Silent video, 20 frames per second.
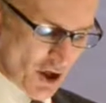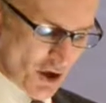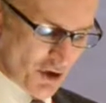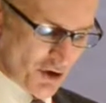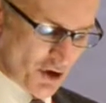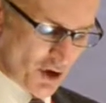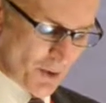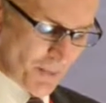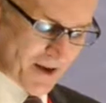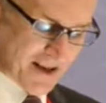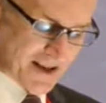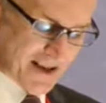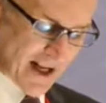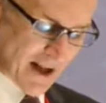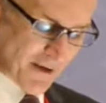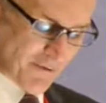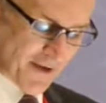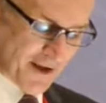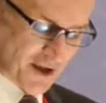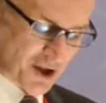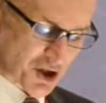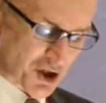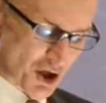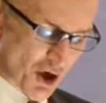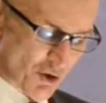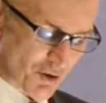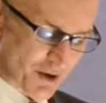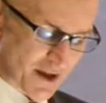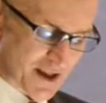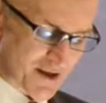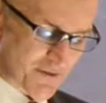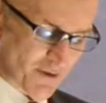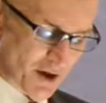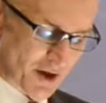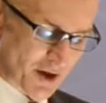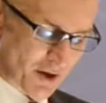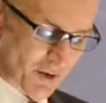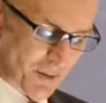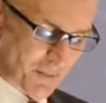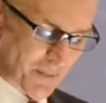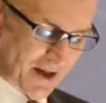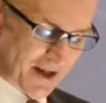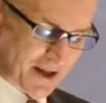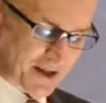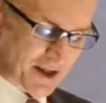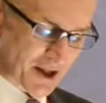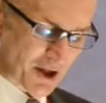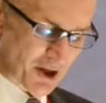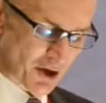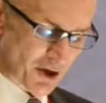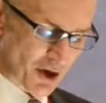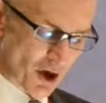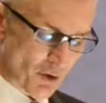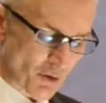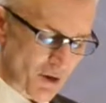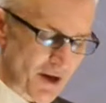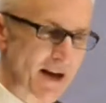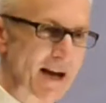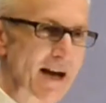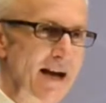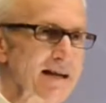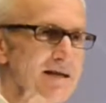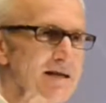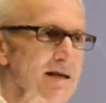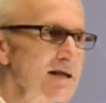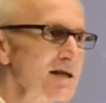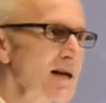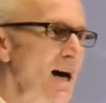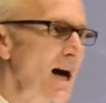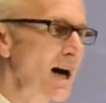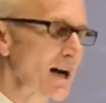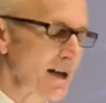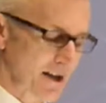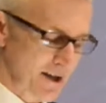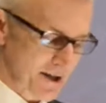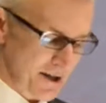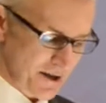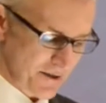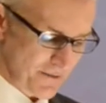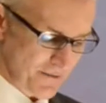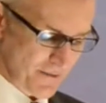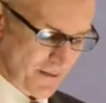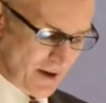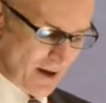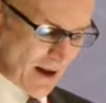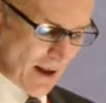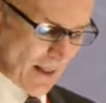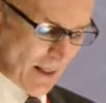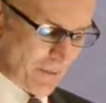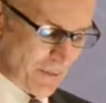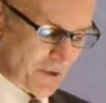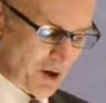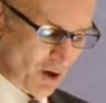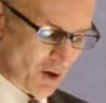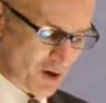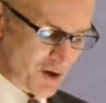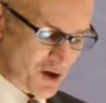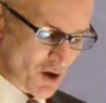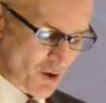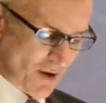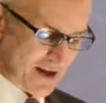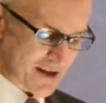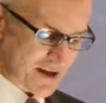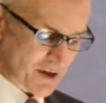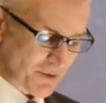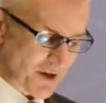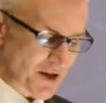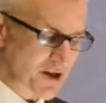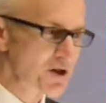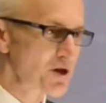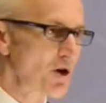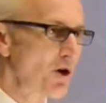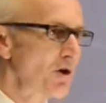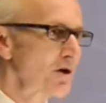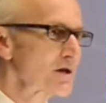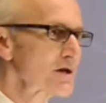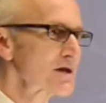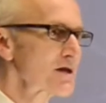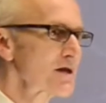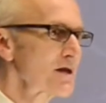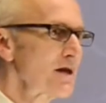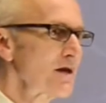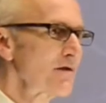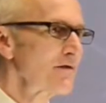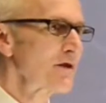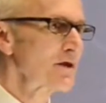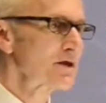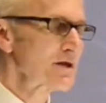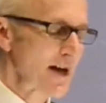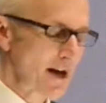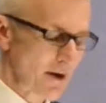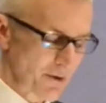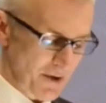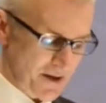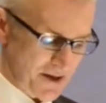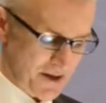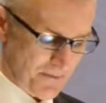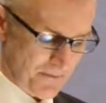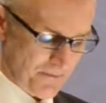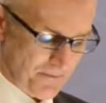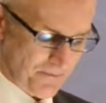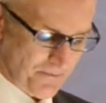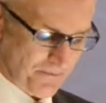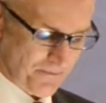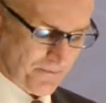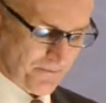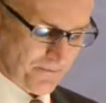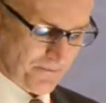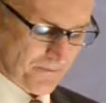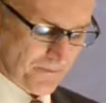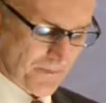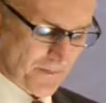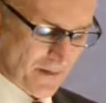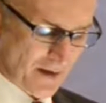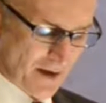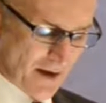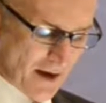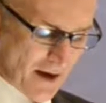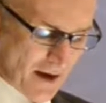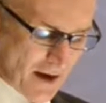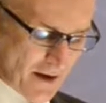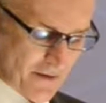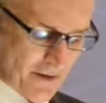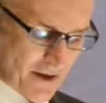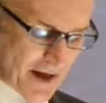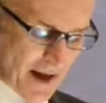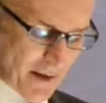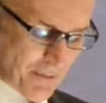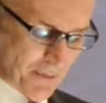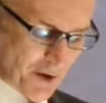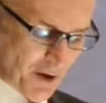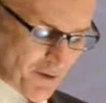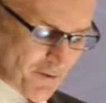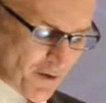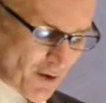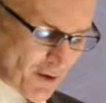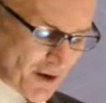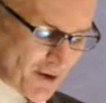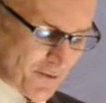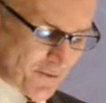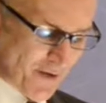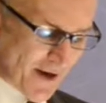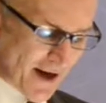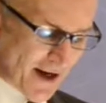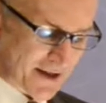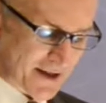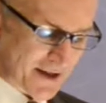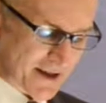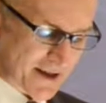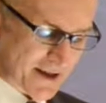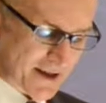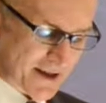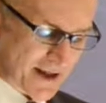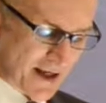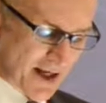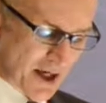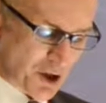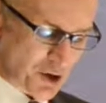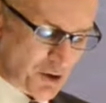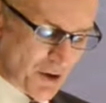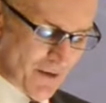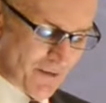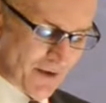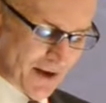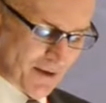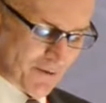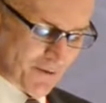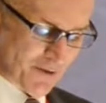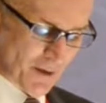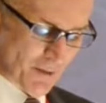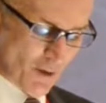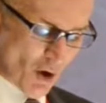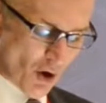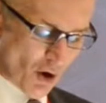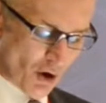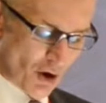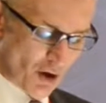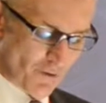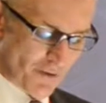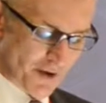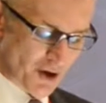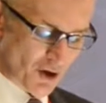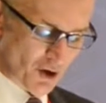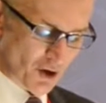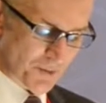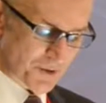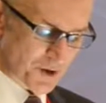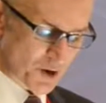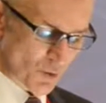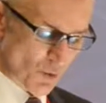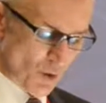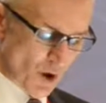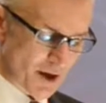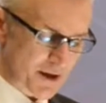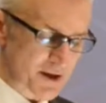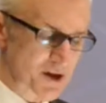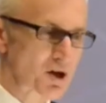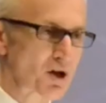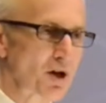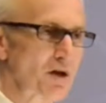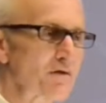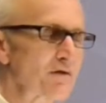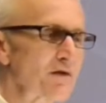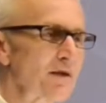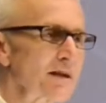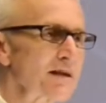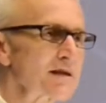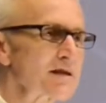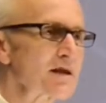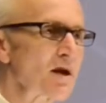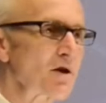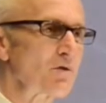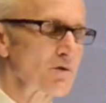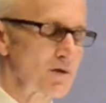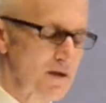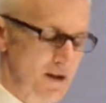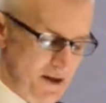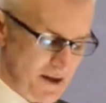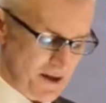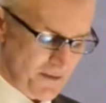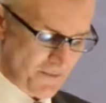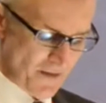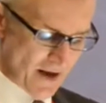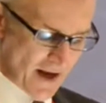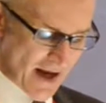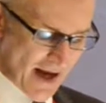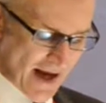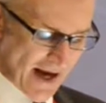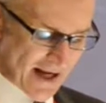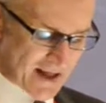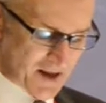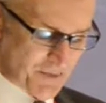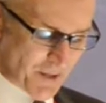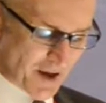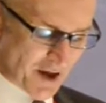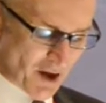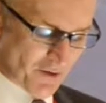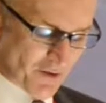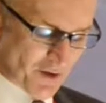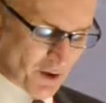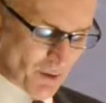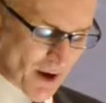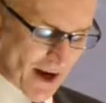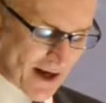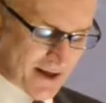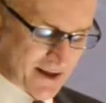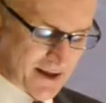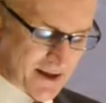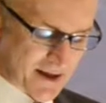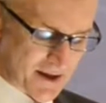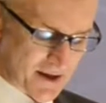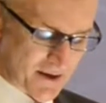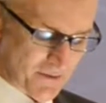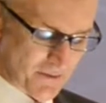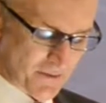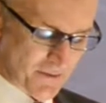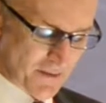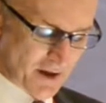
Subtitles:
Europe itself has shown its vulnerability not only as a target, but also as a resource for terrorism. The number of foreign fighters traveling from all over Europe towards conflict zones has been on the rise.